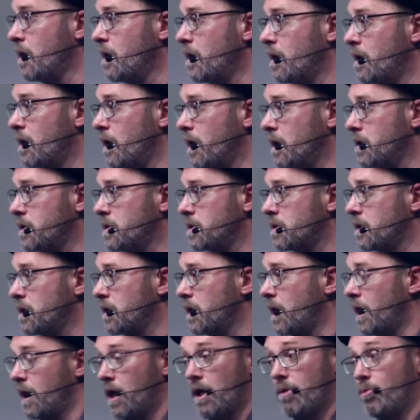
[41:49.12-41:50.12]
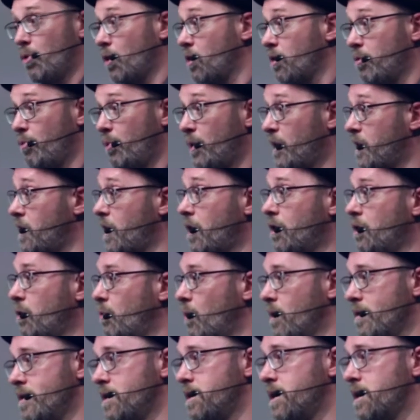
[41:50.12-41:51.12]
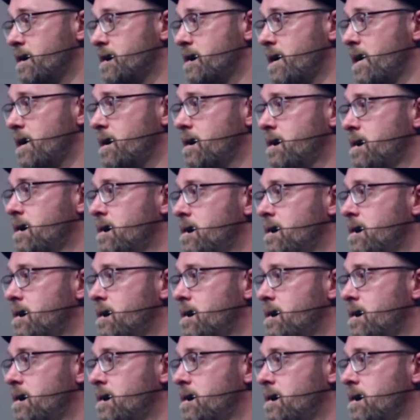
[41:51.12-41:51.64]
Right? And I'm not going to be the only one that does that.